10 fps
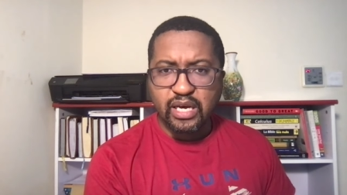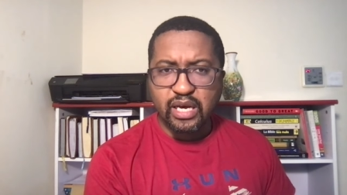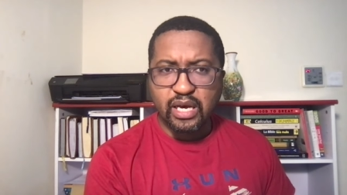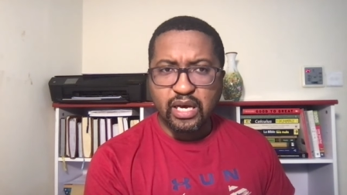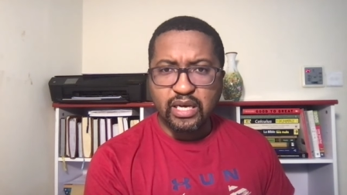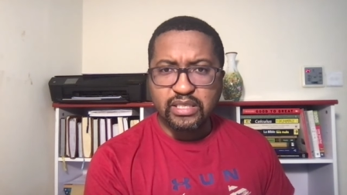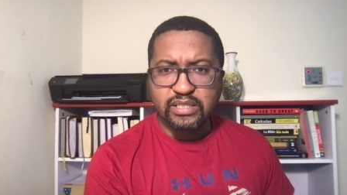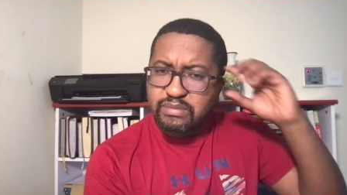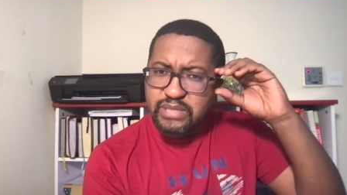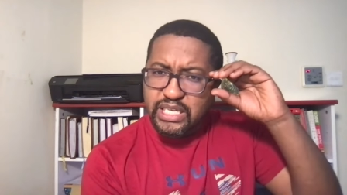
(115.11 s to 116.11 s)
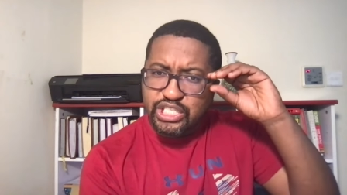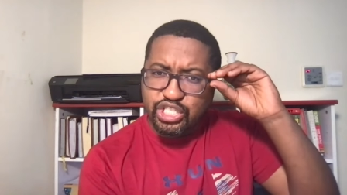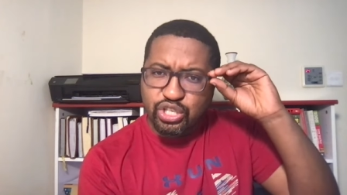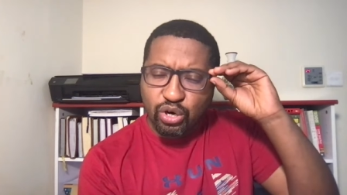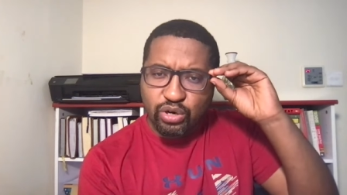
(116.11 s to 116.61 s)
and they
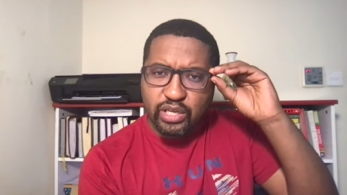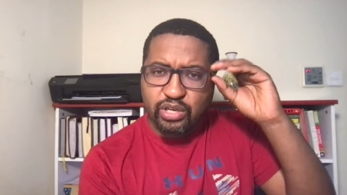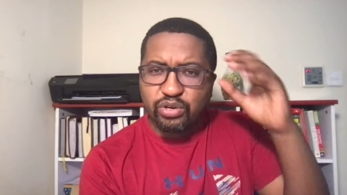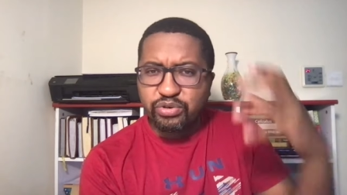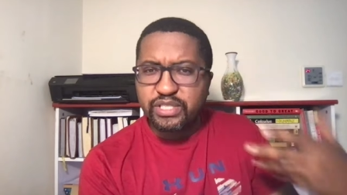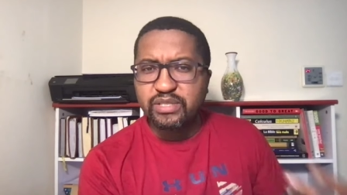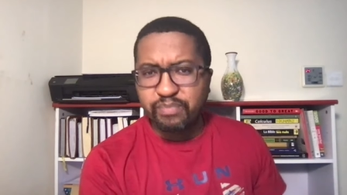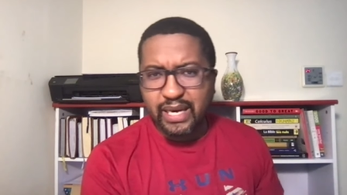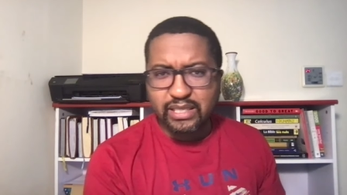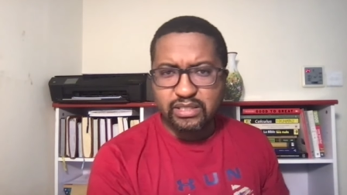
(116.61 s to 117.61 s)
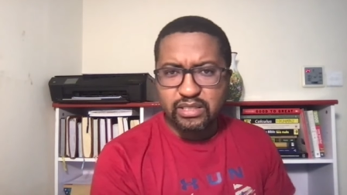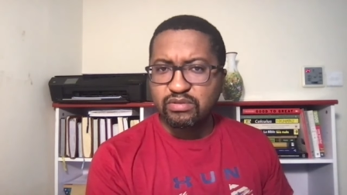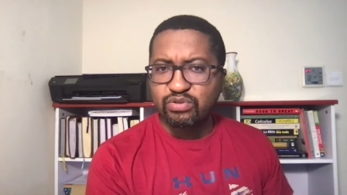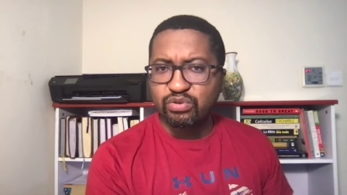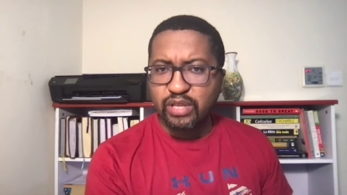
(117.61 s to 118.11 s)
show little respect
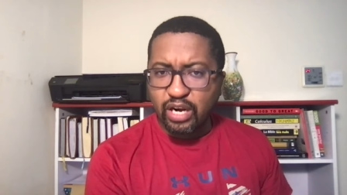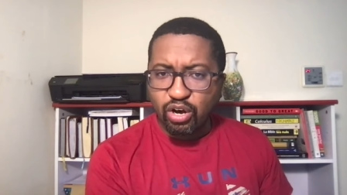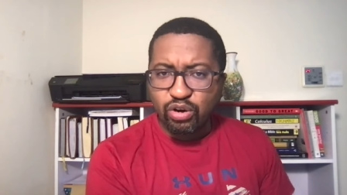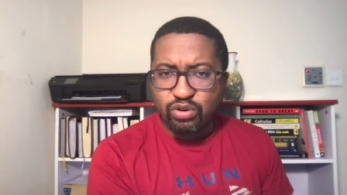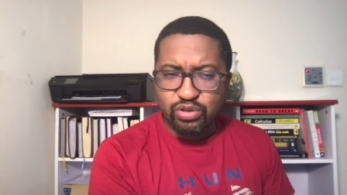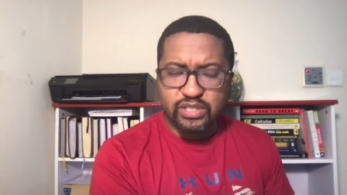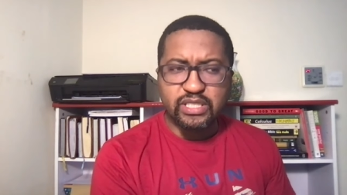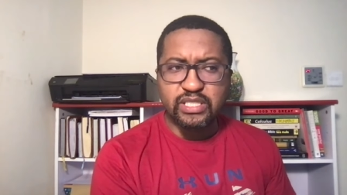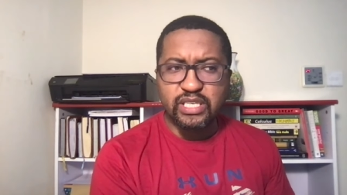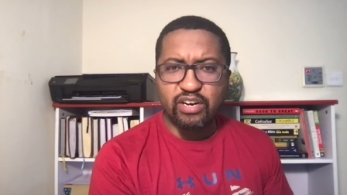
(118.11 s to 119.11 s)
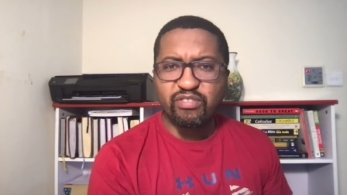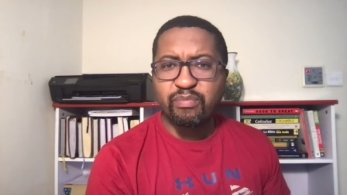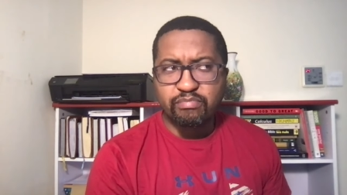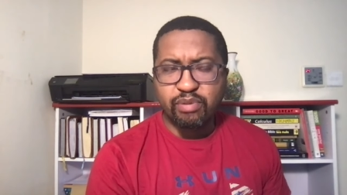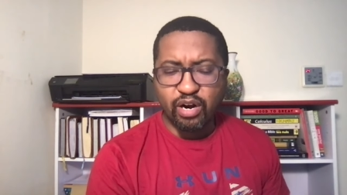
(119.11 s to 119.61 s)
to the locals instead of
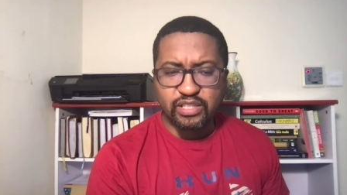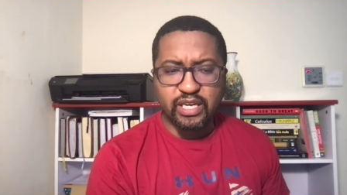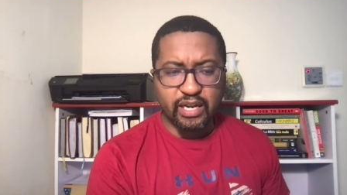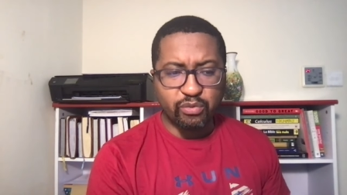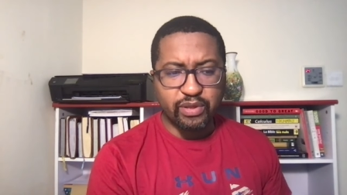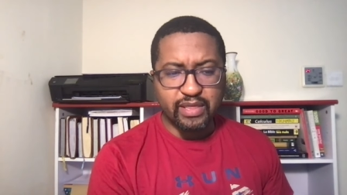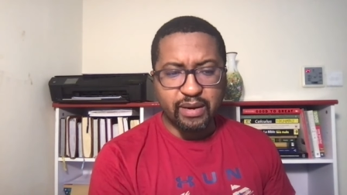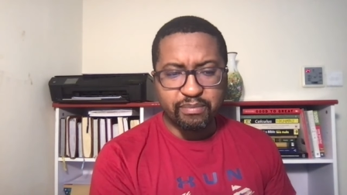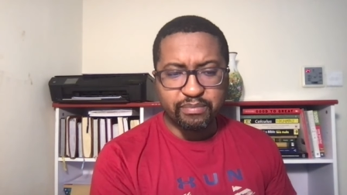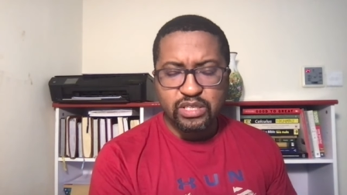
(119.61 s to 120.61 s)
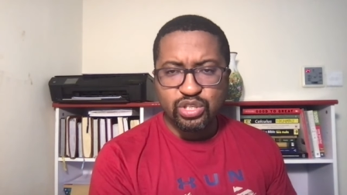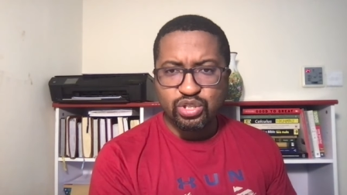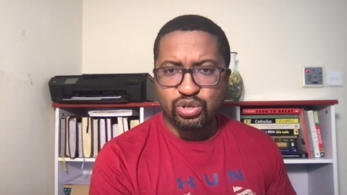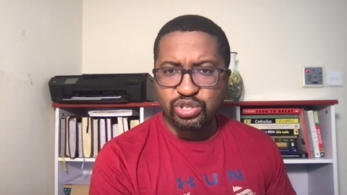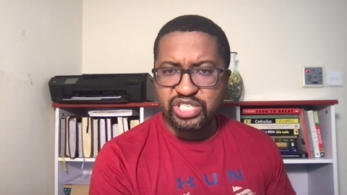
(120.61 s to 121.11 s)
partnering with them.
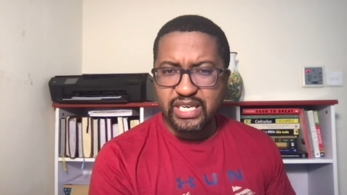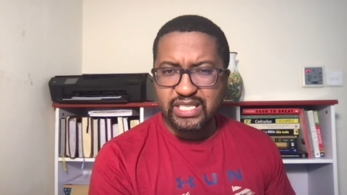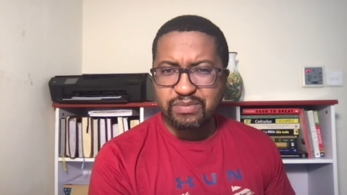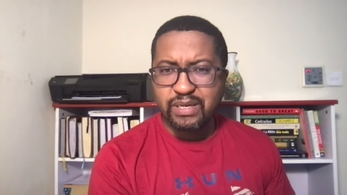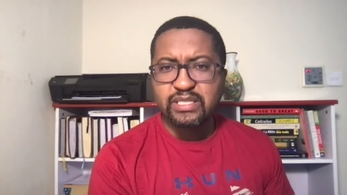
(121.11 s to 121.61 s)
So she explains